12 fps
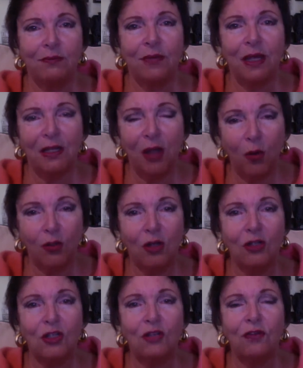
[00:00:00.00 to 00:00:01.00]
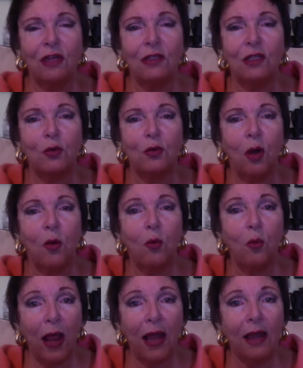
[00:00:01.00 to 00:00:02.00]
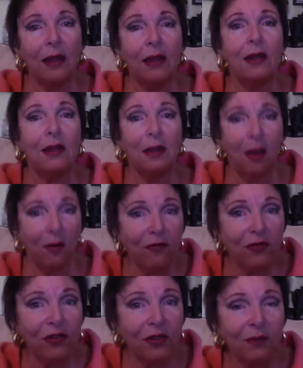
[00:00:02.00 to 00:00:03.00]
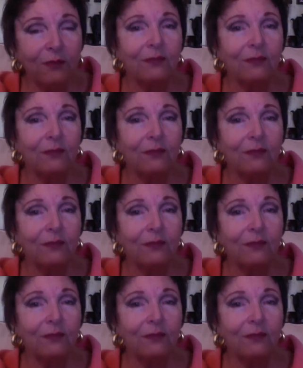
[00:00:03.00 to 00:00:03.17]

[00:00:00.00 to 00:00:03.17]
and hold on to the fact that you are well loved,